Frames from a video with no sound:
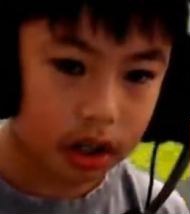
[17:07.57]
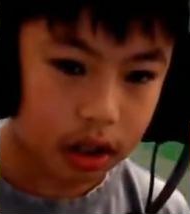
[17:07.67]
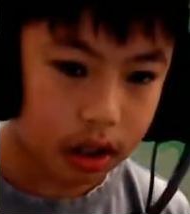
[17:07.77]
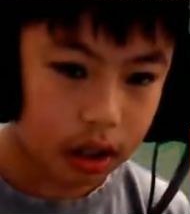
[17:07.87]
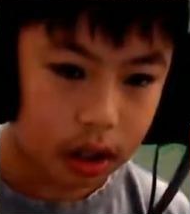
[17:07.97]

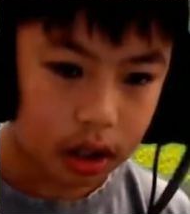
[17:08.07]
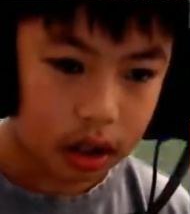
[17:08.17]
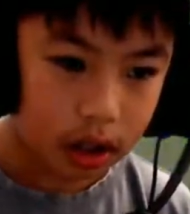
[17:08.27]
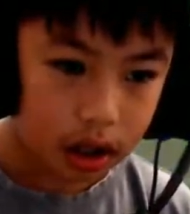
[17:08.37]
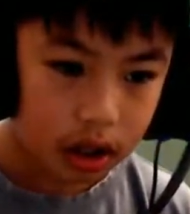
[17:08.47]

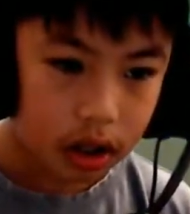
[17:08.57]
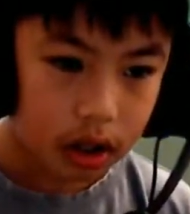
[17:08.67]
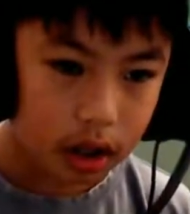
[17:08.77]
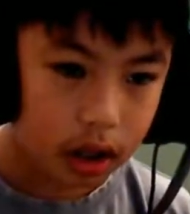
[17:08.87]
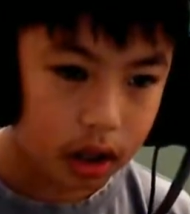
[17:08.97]

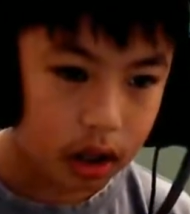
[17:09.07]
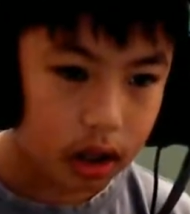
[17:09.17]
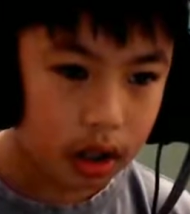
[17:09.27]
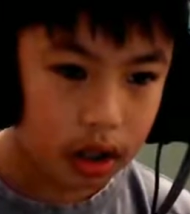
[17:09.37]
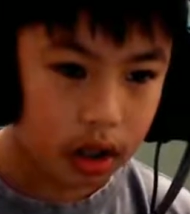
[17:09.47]

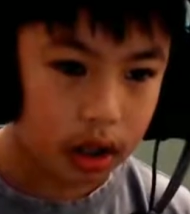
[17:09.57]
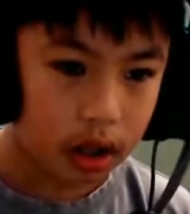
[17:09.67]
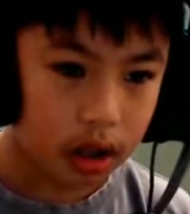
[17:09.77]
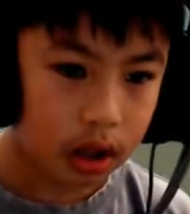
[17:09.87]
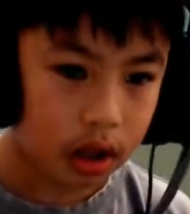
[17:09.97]

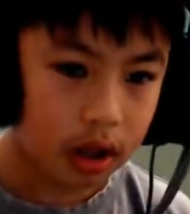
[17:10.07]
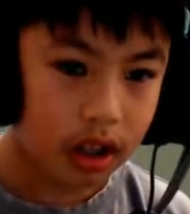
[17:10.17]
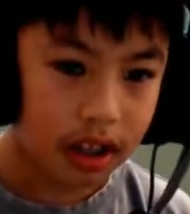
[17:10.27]
Nobody speaks.